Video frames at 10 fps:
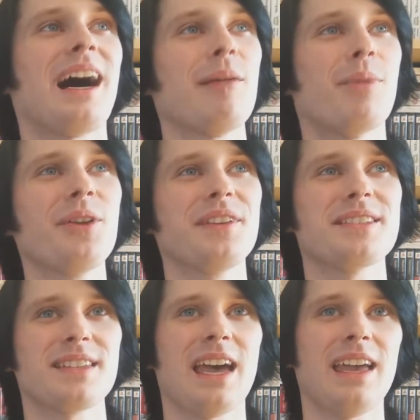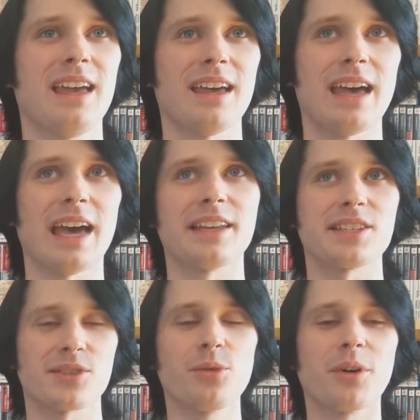I bought this at a
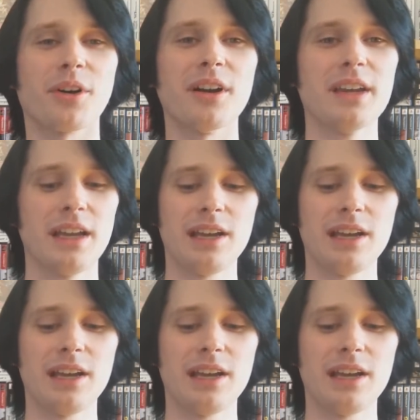store